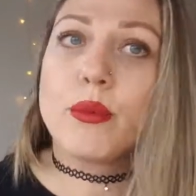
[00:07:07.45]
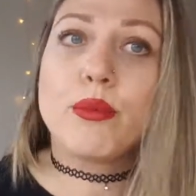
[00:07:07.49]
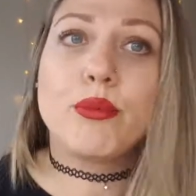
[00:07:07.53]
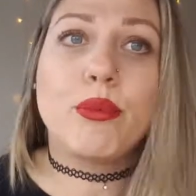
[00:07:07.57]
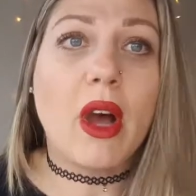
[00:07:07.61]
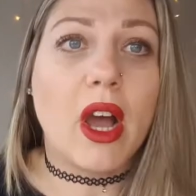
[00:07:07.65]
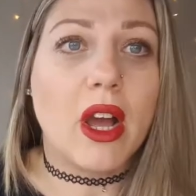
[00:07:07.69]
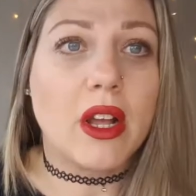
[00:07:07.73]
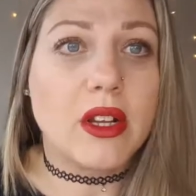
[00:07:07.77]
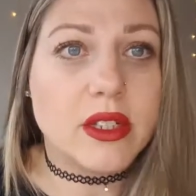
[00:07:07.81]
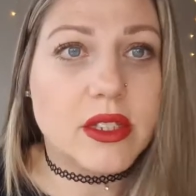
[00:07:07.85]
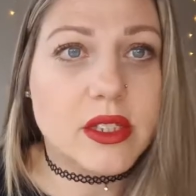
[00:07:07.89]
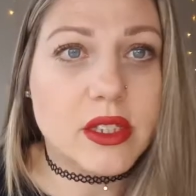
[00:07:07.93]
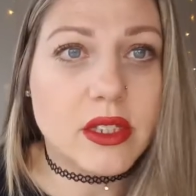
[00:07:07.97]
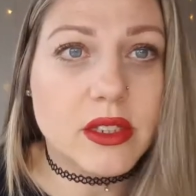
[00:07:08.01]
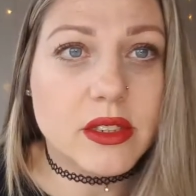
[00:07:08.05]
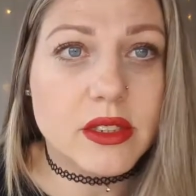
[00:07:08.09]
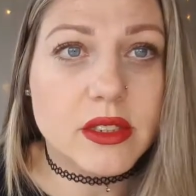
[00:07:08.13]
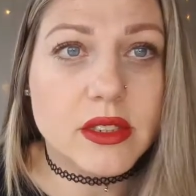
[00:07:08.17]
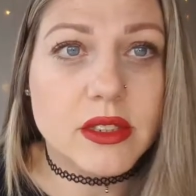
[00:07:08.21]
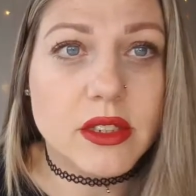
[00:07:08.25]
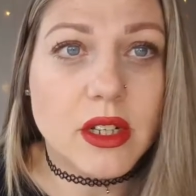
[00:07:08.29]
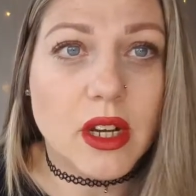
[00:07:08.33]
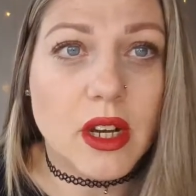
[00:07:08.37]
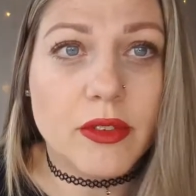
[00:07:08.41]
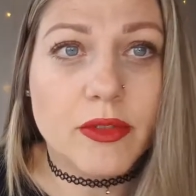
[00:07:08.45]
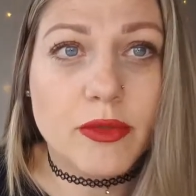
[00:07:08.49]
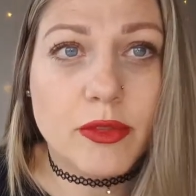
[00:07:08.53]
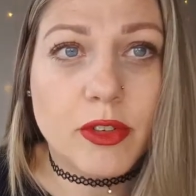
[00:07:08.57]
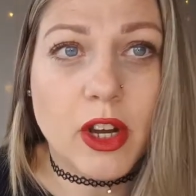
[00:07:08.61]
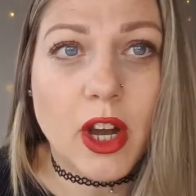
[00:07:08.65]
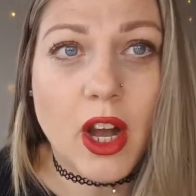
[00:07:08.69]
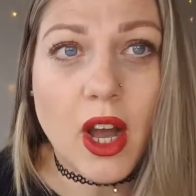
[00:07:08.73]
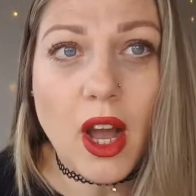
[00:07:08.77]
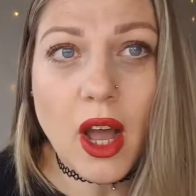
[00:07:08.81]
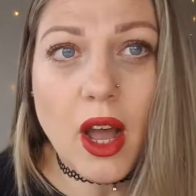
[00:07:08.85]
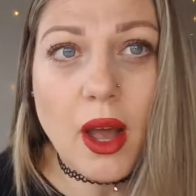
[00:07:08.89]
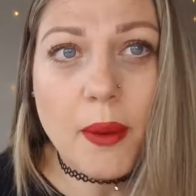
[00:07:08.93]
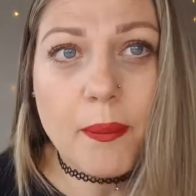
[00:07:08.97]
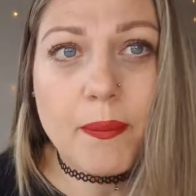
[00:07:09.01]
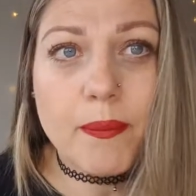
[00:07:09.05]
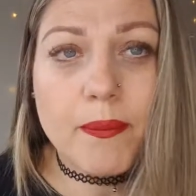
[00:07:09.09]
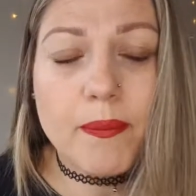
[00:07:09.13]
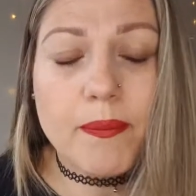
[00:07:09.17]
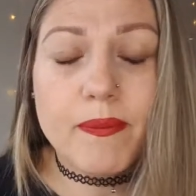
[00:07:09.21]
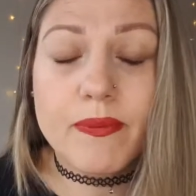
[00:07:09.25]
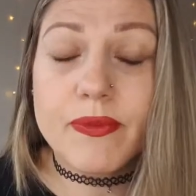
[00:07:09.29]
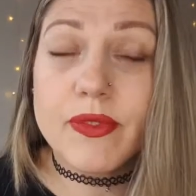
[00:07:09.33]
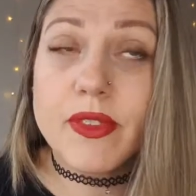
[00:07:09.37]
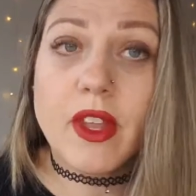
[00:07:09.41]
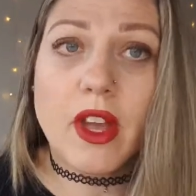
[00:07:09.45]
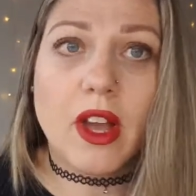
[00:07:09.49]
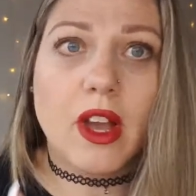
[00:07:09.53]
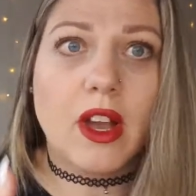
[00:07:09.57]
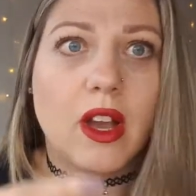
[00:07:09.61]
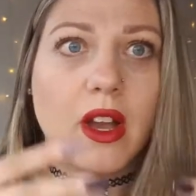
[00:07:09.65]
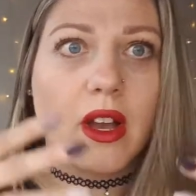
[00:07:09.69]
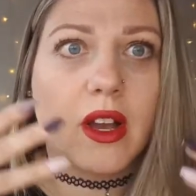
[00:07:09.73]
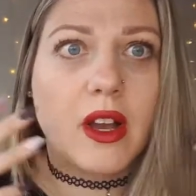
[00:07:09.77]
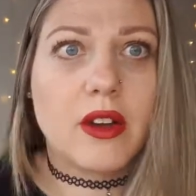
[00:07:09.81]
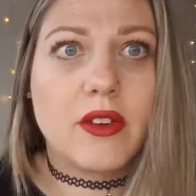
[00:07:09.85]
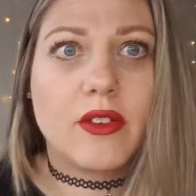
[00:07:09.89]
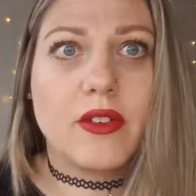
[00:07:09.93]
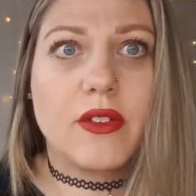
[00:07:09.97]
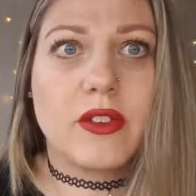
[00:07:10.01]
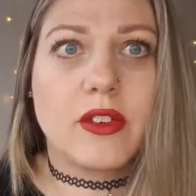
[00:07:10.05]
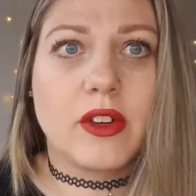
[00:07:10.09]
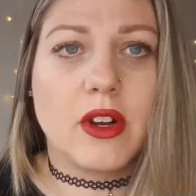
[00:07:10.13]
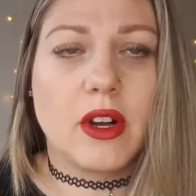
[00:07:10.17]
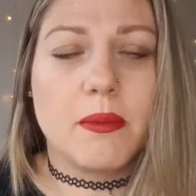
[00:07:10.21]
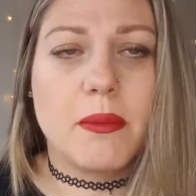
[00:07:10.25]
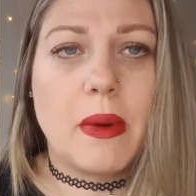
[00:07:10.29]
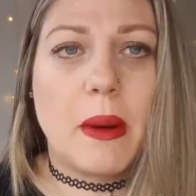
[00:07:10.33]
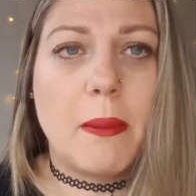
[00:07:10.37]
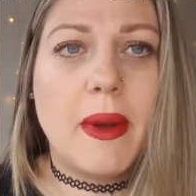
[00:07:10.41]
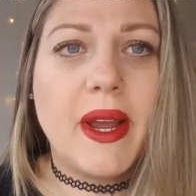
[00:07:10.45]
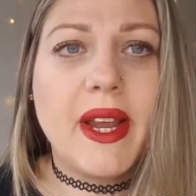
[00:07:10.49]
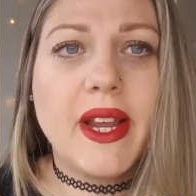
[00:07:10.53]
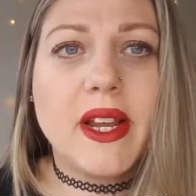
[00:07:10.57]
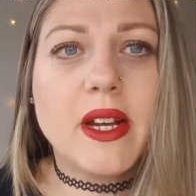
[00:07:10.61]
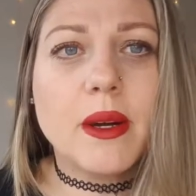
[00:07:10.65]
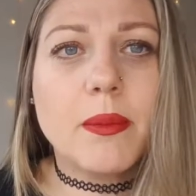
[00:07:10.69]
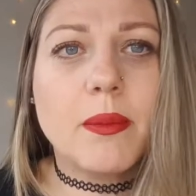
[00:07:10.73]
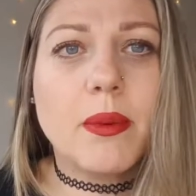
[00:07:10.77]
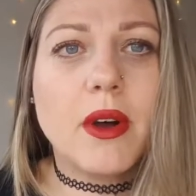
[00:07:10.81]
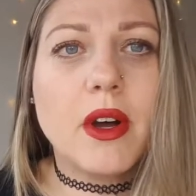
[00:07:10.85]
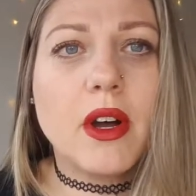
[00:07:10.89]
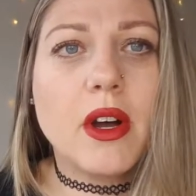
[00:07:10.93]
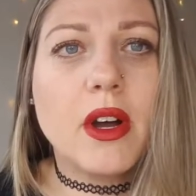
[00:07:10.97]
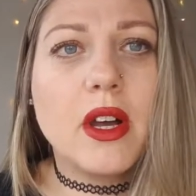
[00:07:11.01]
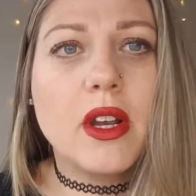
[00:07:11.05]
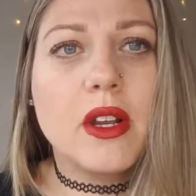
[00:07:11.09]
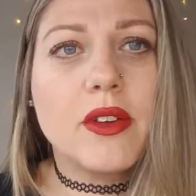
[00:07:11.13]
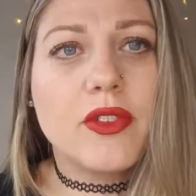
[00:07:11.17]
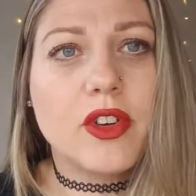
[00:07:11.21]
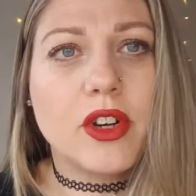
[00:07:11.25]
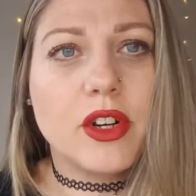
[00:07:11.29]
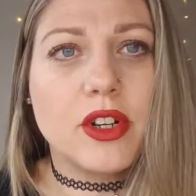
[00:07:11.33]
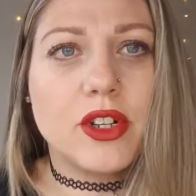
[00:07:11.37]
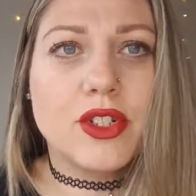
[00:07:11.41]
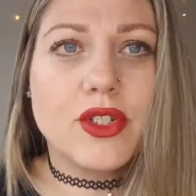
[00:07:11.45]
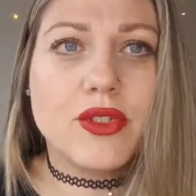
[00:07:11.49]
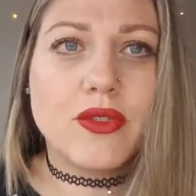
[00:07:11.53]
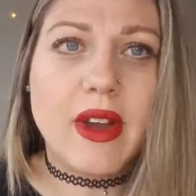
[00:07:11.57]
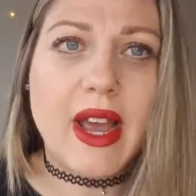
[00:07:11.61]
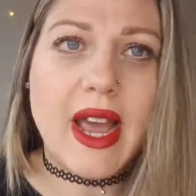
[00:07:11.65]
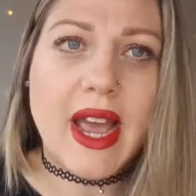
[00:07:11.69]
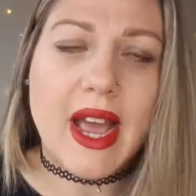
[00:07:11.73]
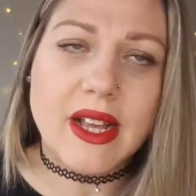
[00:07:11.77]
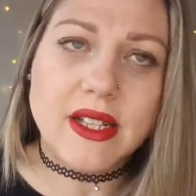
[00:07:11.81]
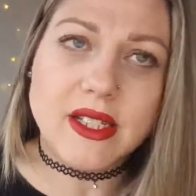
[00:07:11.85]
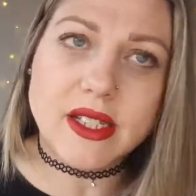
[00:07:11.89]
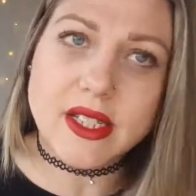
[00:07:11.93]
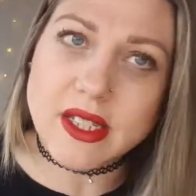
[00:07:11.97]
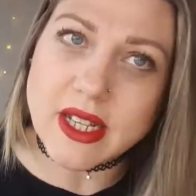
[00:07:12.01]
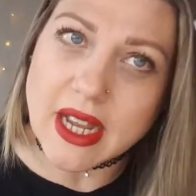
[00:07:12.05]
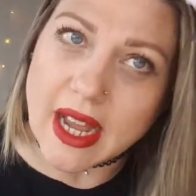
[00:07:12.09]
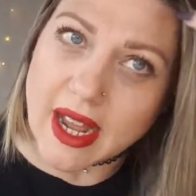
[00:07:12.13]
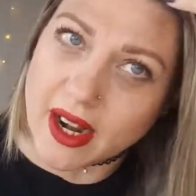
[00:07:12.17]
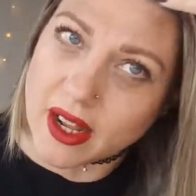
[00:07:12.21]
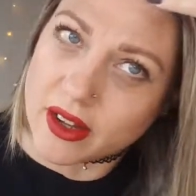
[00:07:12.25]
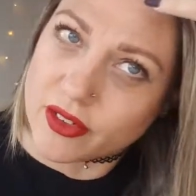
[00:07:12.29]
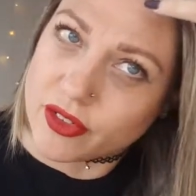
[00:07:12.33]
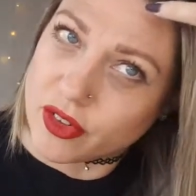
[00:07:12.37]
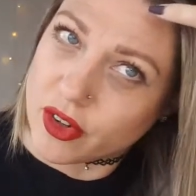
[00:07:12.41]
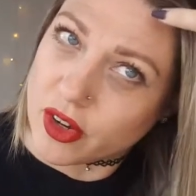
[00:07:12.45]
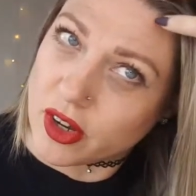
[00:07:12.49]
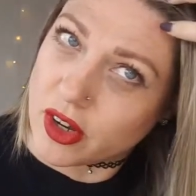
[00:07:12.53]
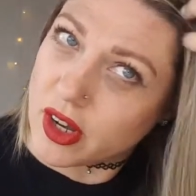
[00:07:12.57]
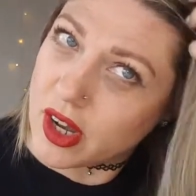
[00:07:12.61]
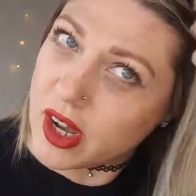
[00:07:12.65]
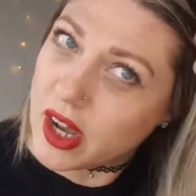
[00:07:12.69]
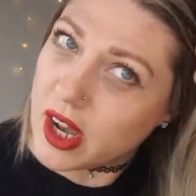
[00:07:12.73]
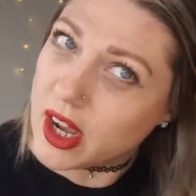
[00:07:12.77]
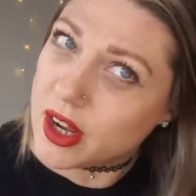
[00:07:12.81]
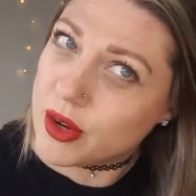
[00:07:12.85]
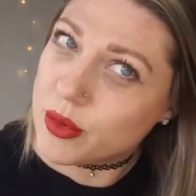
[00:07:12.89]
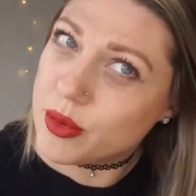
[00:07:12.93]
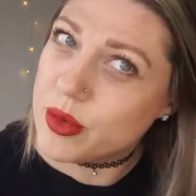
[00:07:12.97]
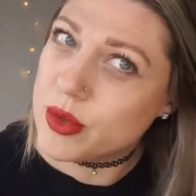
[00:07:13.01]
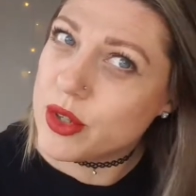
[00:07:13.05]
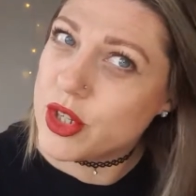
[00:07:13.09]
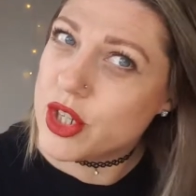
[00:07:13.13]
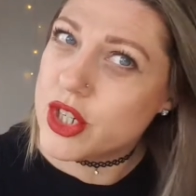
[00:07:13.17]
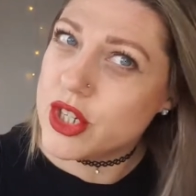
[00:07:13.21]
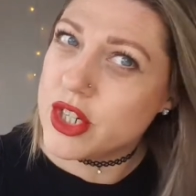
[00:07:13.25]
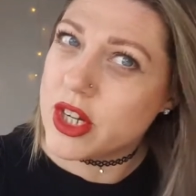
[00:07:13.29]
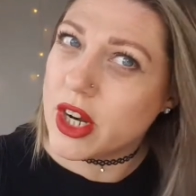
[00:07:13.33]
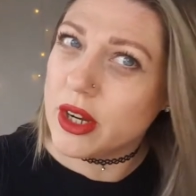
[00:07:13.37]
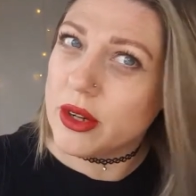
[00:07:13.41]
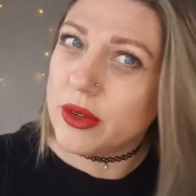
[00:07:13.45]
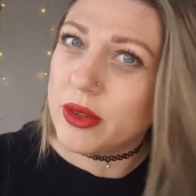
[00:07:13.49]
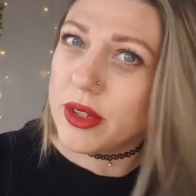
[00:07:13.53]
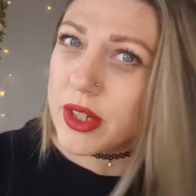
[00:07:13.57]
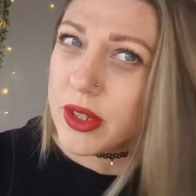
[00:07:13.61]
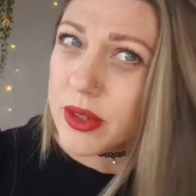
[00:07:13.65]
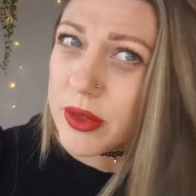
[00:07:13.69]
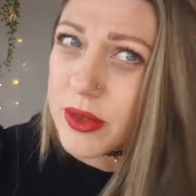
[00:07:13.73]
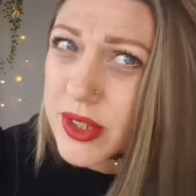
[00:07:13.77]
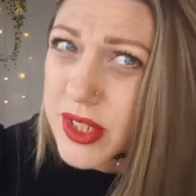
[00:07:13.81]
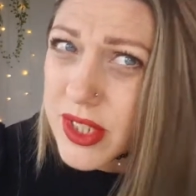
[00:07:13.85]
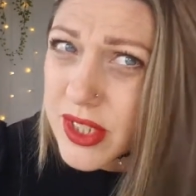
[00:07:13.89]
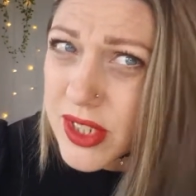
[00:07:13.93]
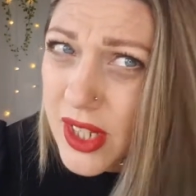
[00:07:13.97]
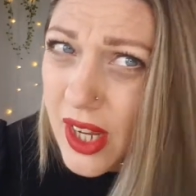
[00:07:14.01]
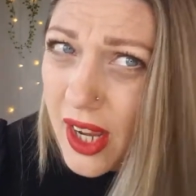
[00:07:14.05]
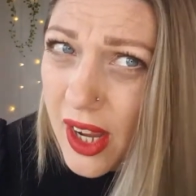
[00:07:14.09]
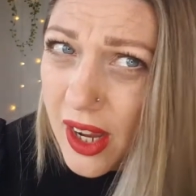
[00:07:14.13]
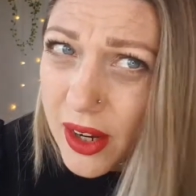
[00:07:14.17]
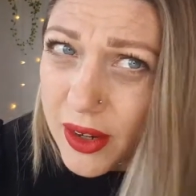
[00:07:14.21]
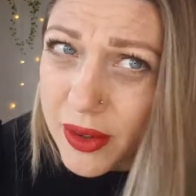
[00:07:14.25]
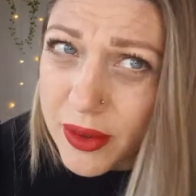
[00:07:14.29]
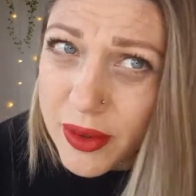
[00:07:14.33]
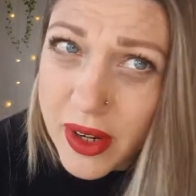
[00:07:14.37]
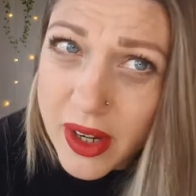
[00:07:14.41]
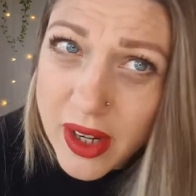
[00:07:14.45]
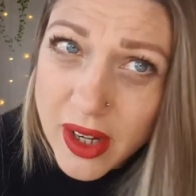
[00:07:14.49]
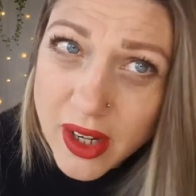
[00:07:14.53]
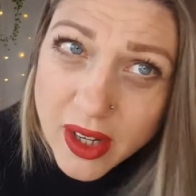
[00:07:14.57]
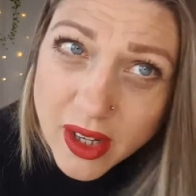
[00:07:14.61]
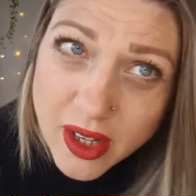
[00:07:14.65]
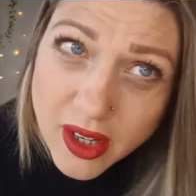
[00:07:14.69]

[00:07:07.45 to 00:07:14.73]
But I've got up, got my makeup on, I've got dressed, and I thought I will show you. So